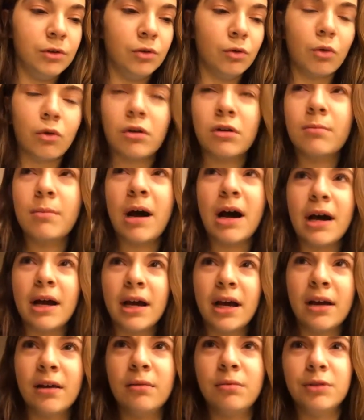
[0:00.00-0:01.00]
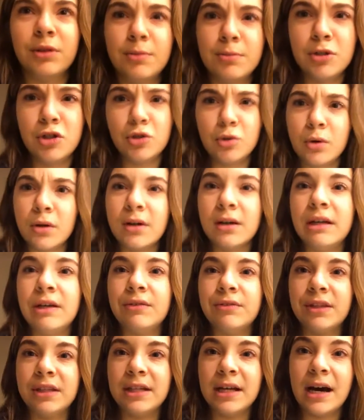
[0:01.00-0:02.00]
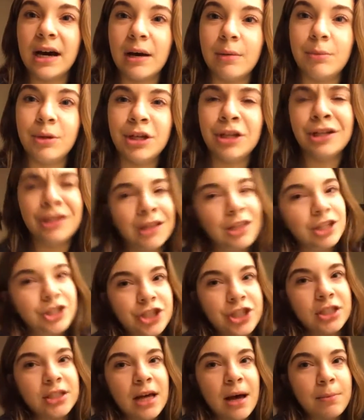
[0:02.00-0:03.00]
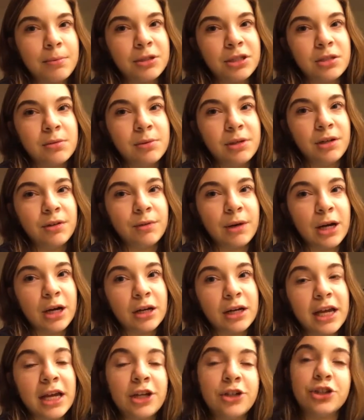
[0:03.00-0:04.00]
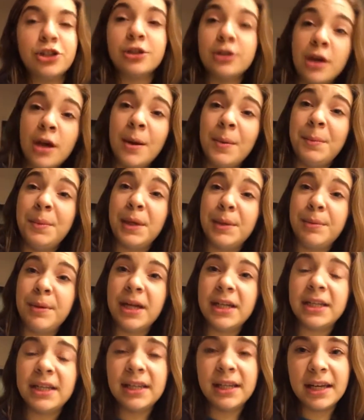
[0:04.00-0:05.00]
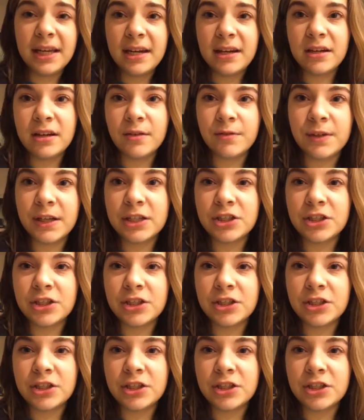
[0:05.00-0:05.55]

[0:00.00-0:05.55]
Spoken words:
nor am I the majority of the time. This just happens to be a rare occasion. Maybe I didn't eat enough